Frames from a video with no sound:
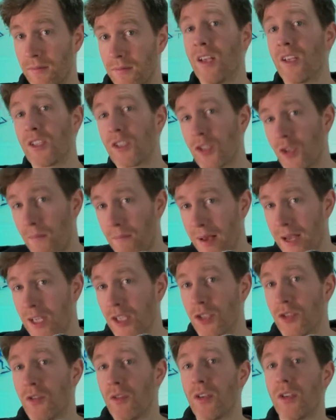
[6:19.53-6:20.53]
So make
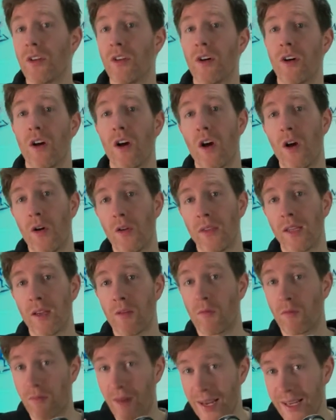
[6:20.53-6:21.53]
sure you're not only
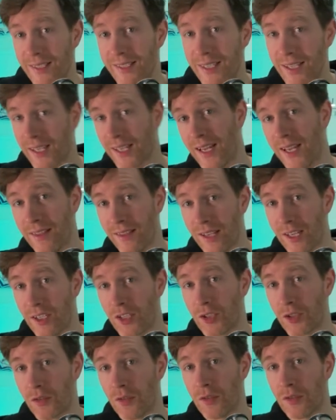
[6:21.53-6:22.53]
racing in these
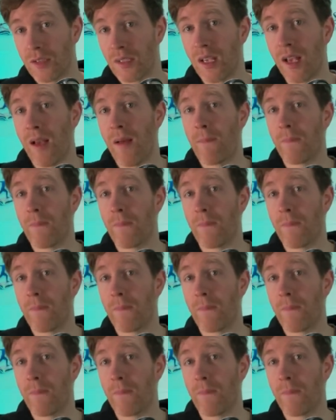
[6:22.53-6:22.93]
shoes,